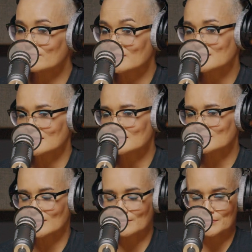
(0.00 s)
for
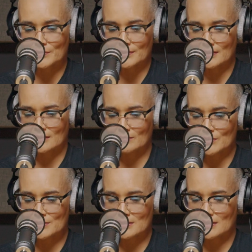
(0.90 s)
instance, when I was working in
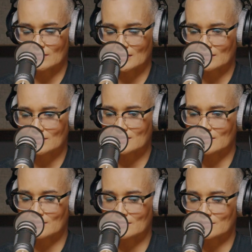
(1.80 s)
music TV, I got to
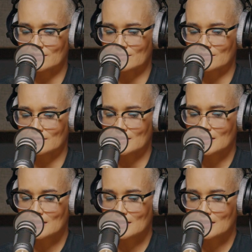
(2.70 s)
go to